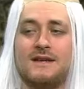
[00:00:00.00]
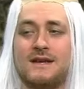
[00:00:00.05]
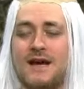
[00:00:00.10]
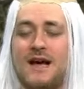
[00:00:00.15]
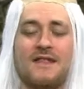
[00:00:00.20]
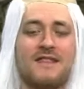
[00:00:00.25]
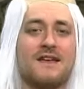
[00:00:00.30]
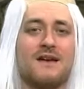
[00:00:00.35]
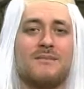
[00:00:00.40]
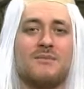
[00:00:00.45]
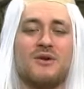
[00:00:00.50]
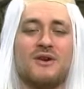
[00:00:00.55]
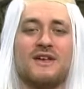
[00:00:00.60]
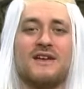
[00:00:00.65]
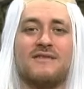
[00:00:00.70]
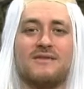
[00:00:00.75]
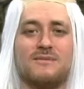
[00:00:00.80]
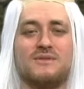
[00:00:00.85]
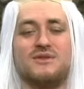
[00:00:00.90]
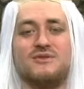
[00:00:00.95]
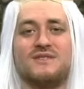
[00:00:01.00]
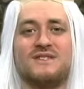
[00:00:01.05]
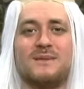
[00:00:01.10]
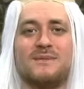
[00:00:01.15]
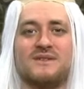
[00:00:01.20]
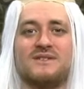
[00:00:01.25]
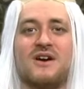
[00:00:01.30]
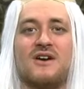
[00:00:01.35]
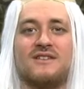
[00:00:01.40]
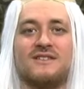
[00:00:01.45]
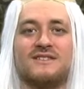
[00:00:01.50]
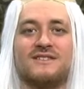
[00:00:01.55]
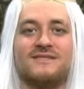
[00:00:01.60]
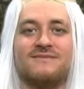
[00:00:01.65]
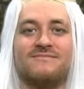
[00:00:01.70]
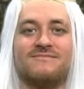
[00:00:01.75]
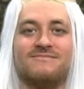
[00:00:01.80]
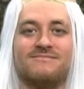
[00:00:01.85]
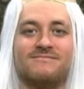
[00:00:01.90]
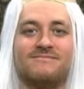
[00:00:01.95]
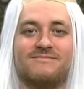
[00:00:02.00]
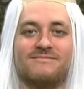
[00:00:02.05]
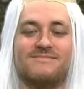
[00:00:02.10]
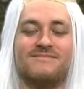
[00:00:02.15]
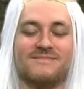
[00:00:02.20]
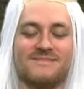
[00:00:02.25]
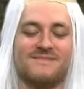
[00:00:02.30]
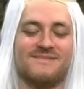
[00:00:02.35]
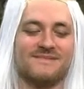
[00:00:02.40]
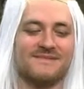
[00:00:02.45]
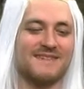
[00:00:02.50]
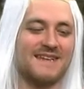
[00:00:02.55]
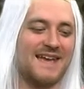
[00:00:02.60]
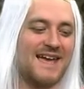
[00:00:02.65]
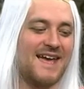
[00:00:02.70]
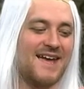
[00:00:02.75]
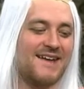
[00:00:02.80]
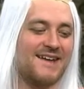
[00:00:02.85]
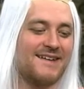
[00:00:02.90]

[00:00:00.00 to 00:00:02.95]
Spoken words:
I think I'm going to give them 2 scimitars. Yeah.